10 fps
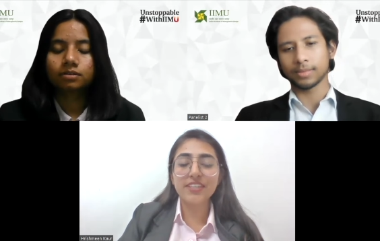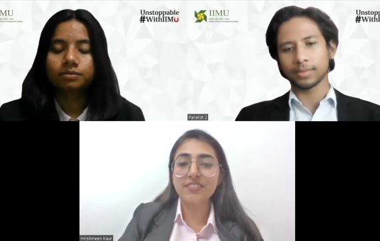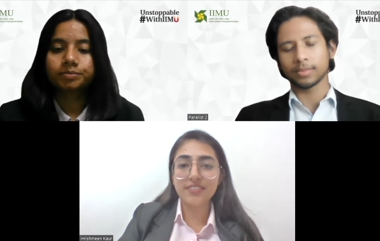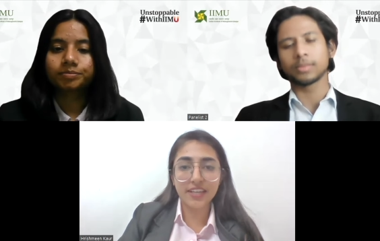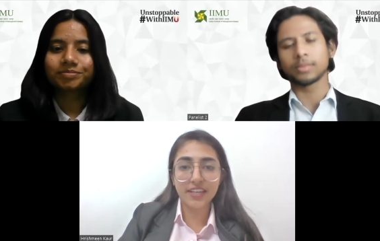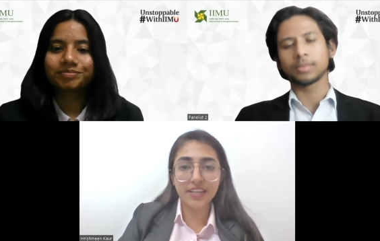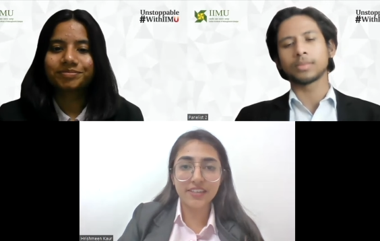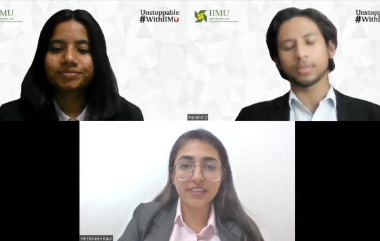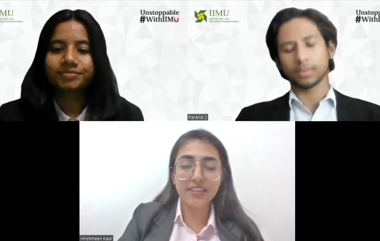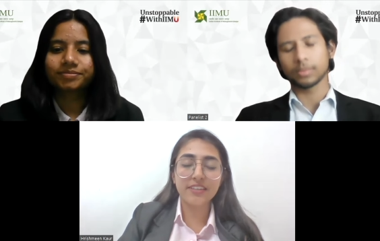
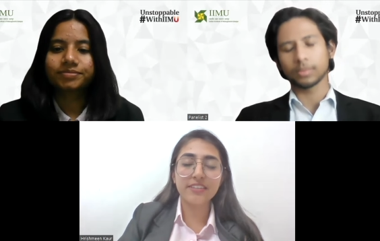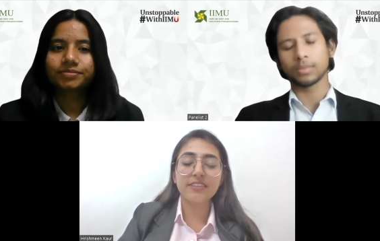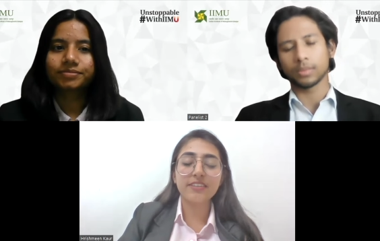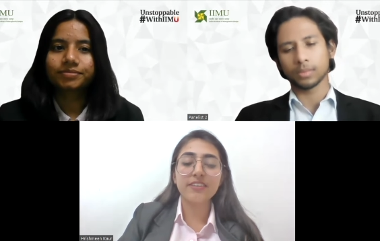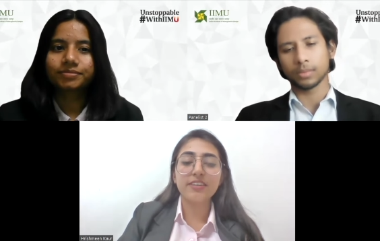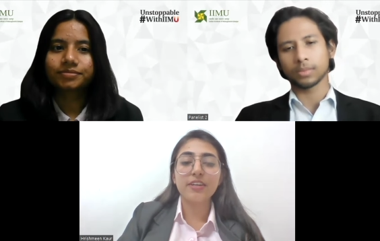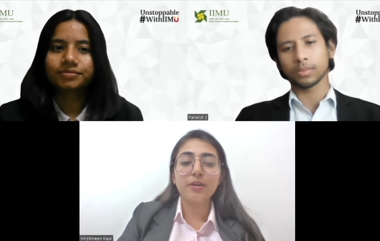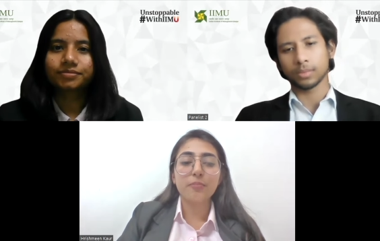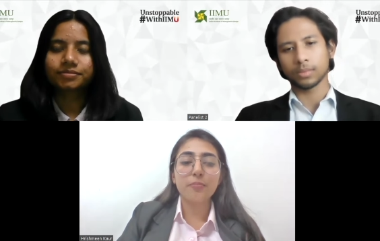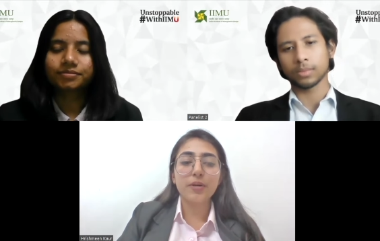Speaker 1: decided yet.
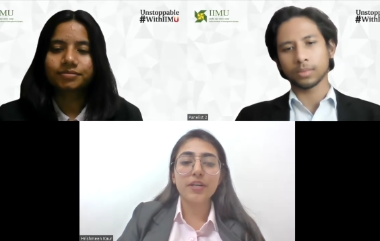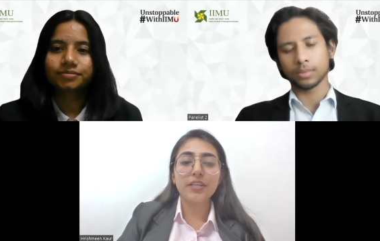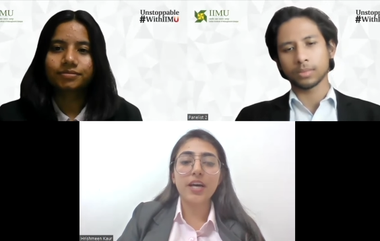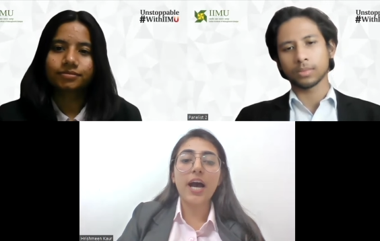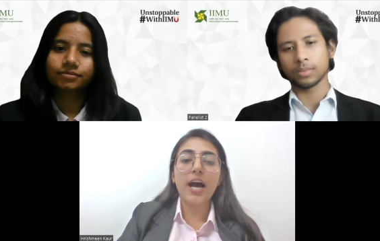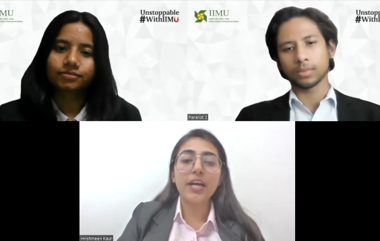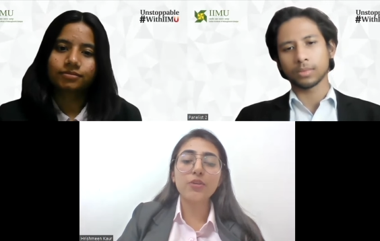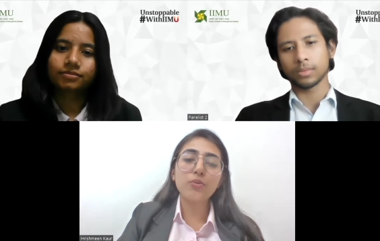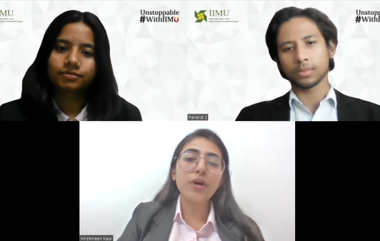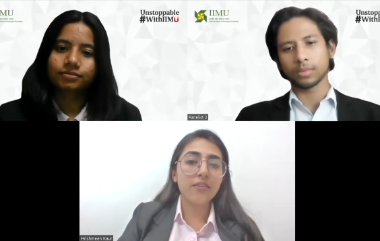But I do
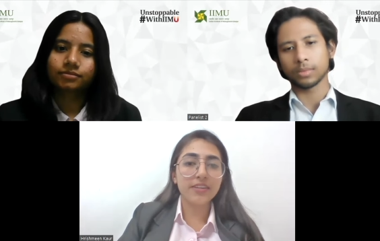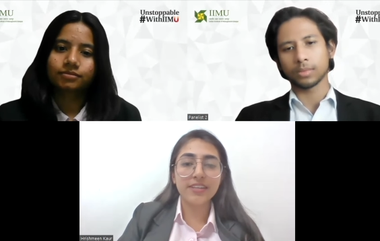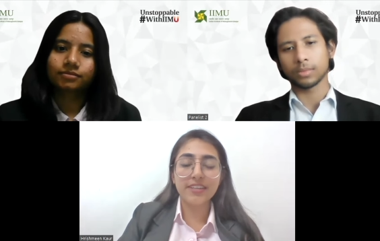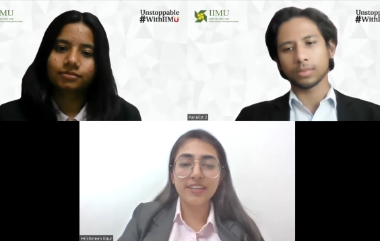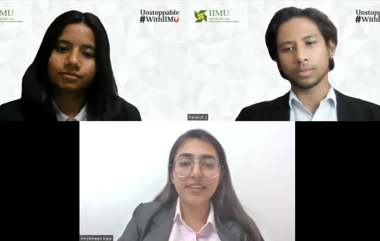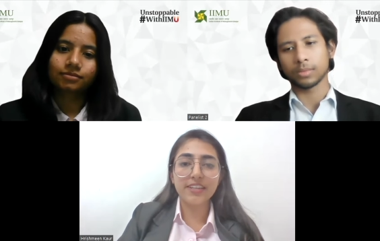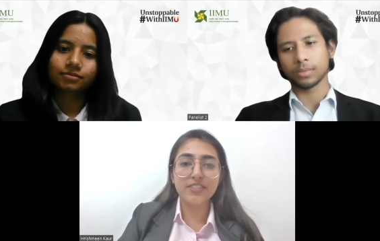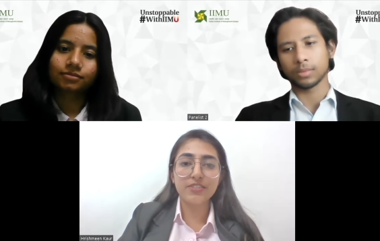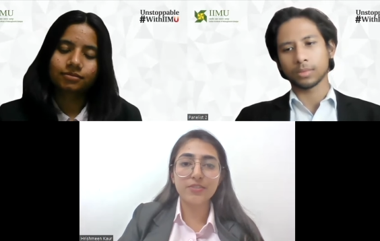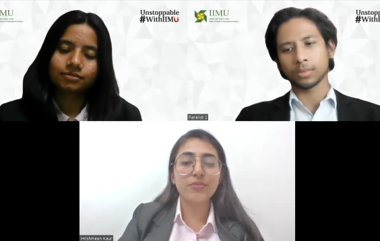have an
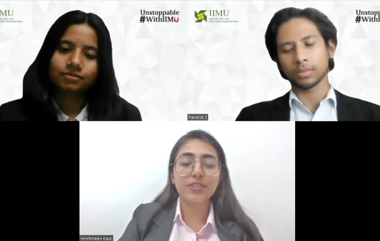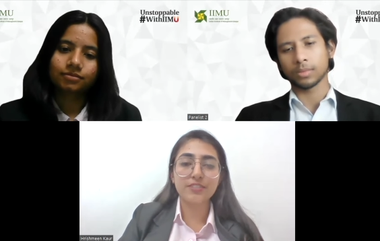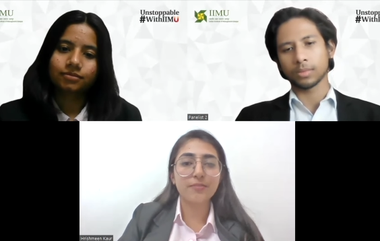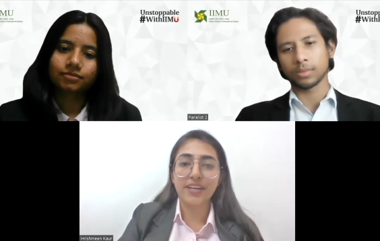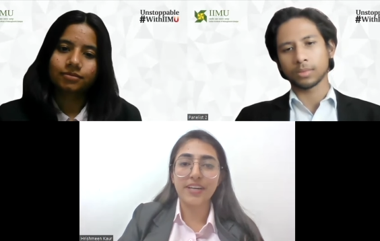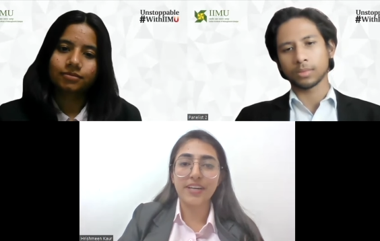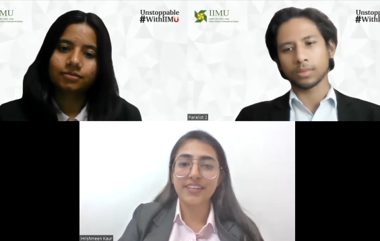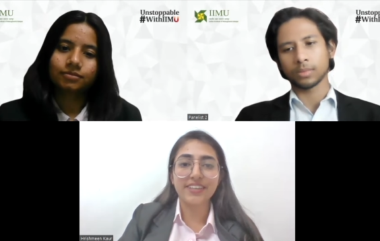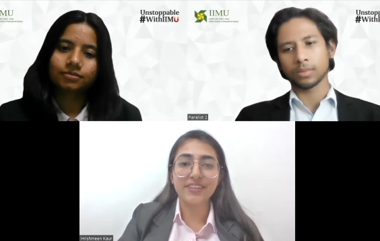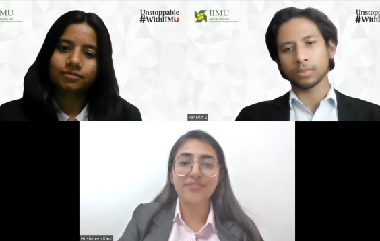inclination towards
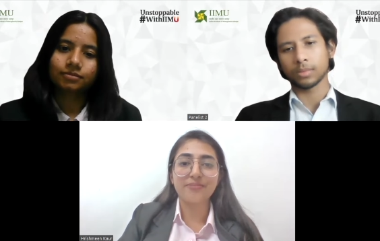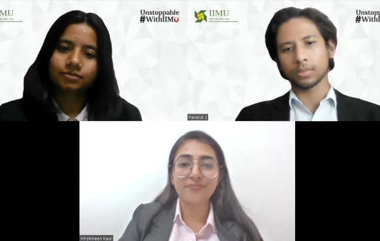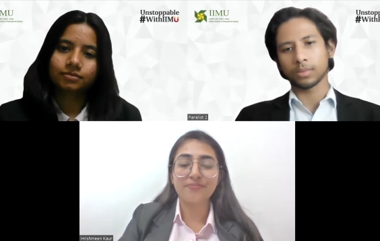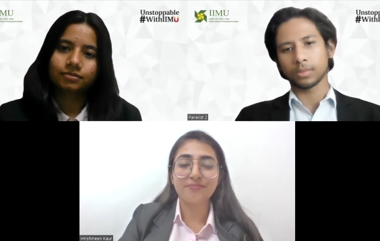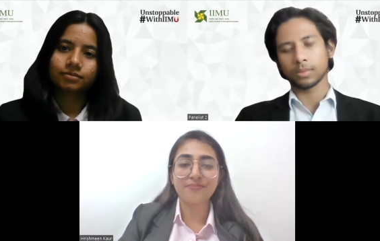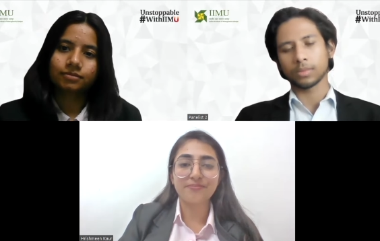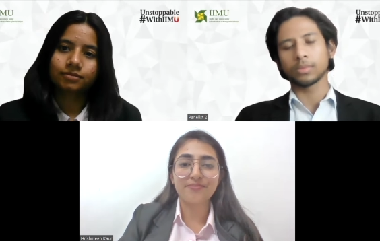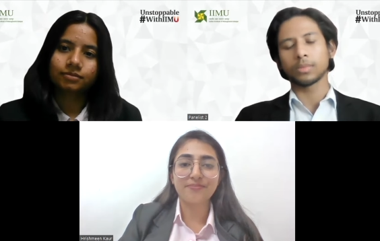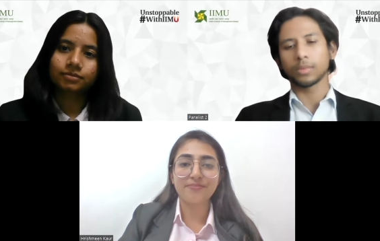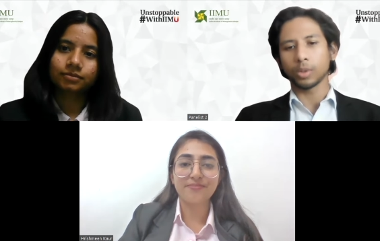marketing.
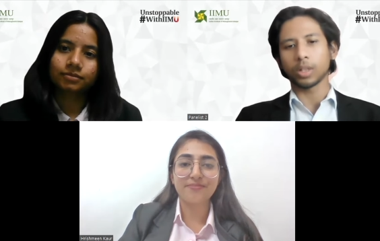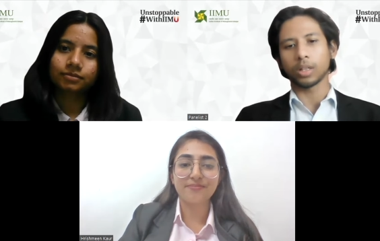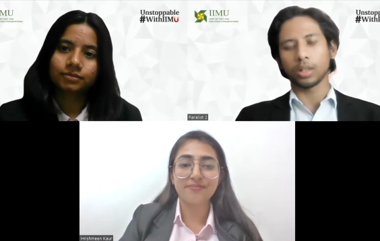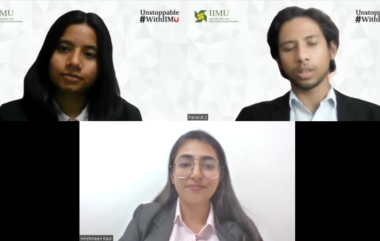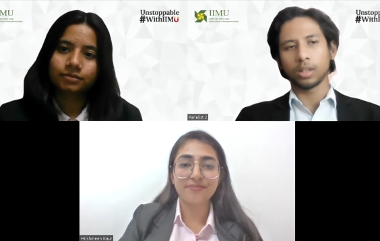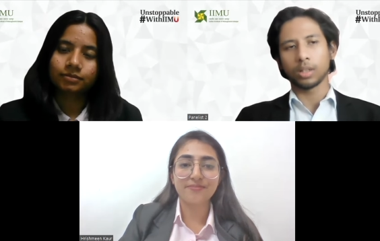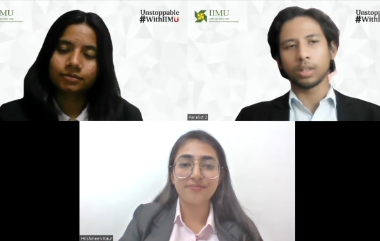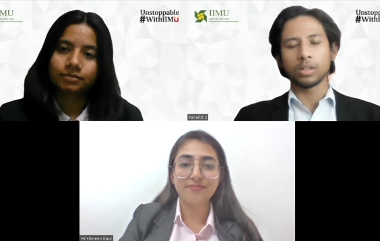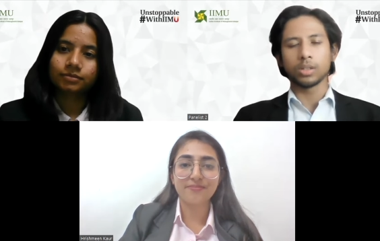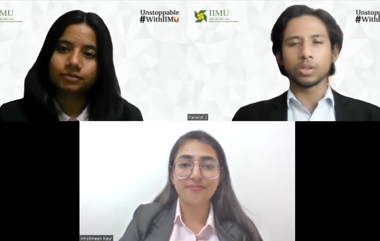
Speaker 2: Okay.
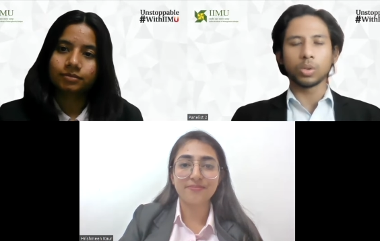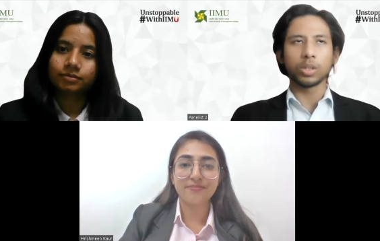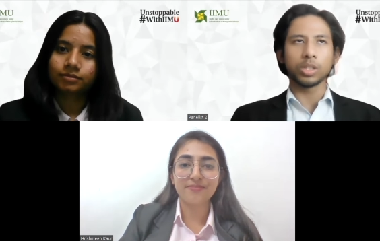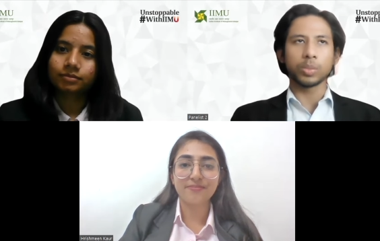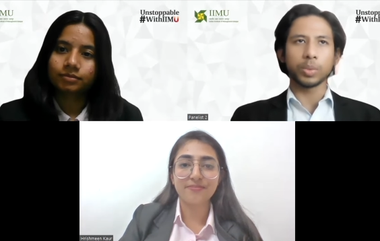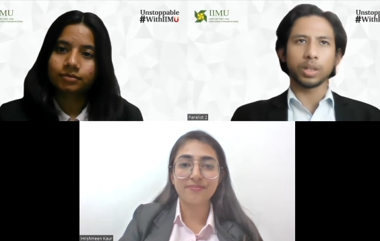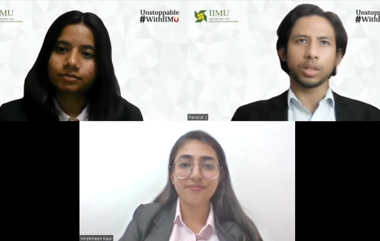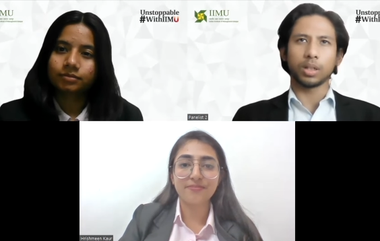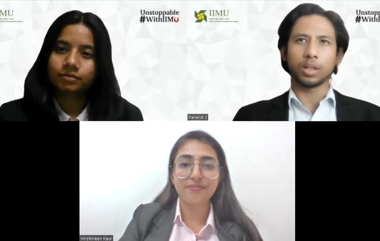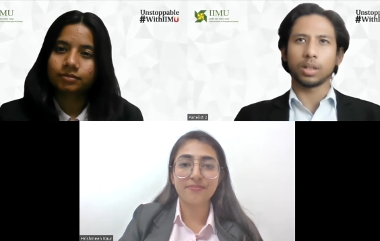So Rishmeen,
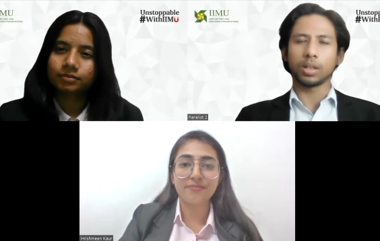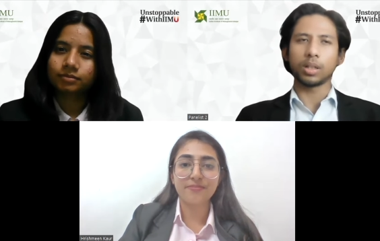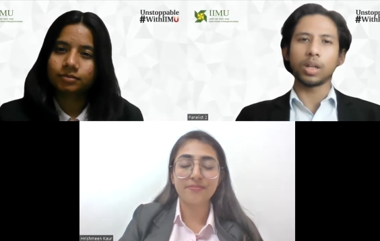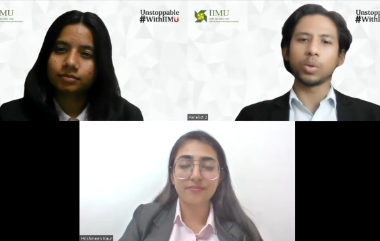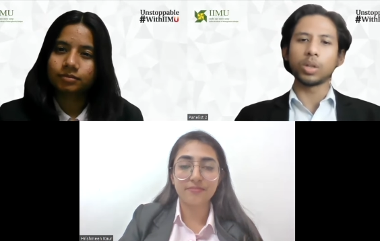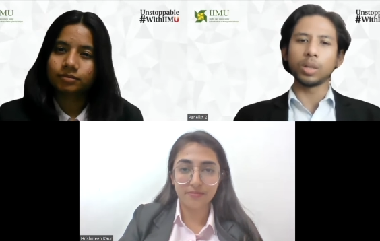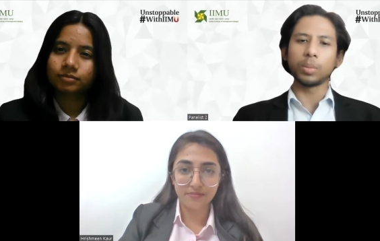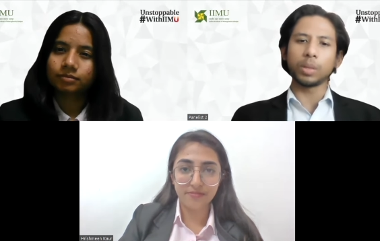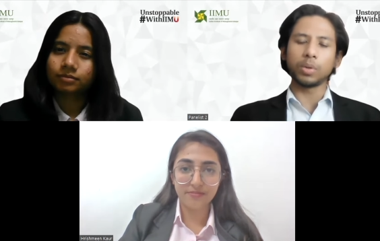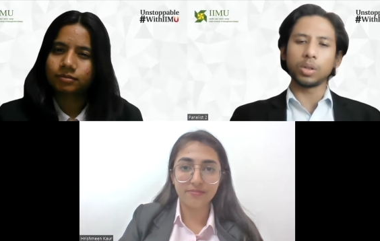uh, can you tell me
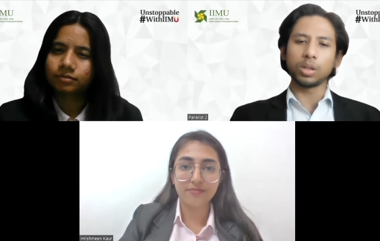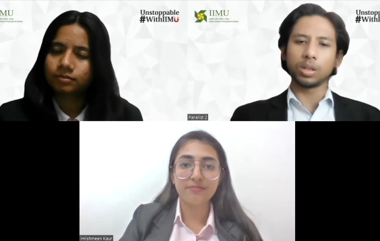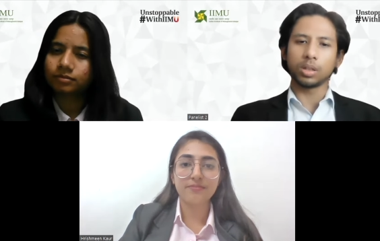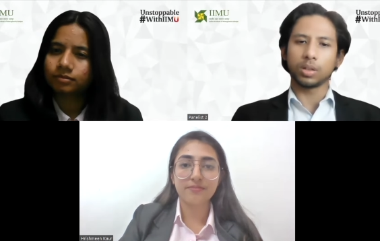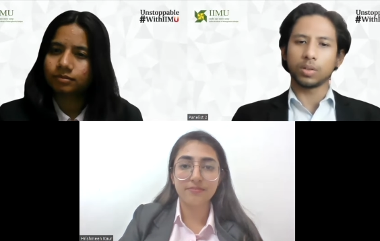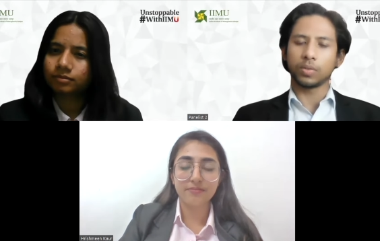about the four